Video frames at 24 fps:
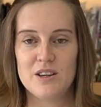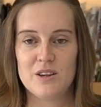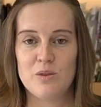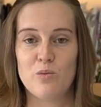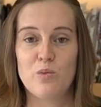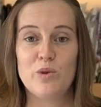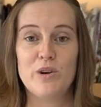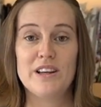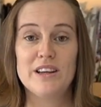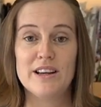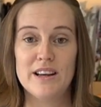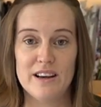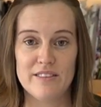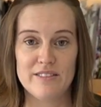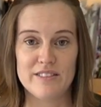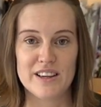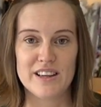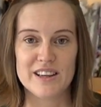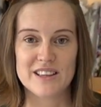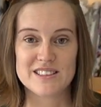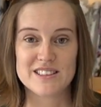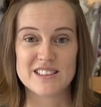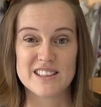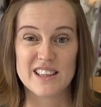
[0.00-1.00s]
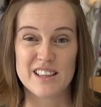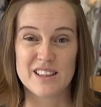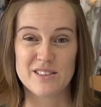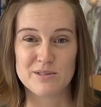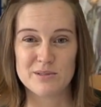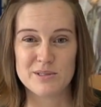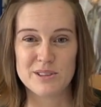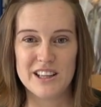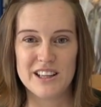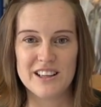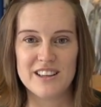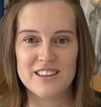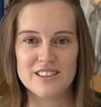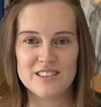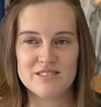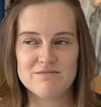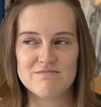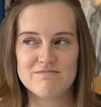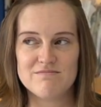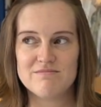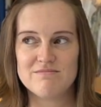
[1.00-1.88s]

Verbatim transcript: We love it because it's like a really